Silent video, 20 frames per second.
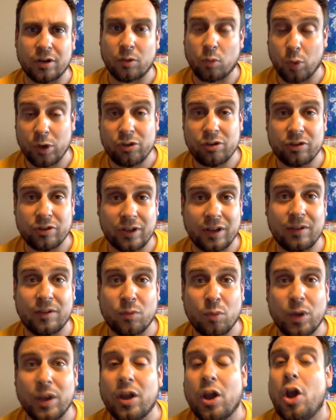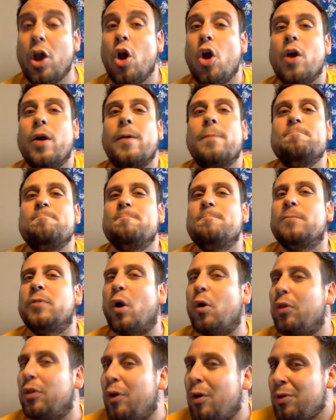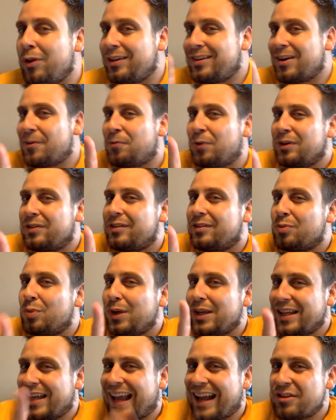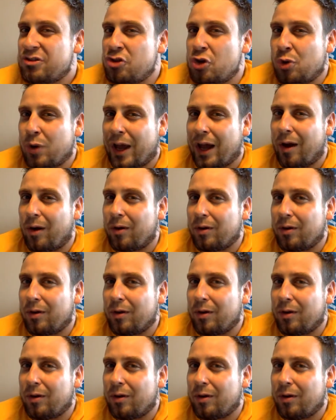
The only difference is we can catch you now.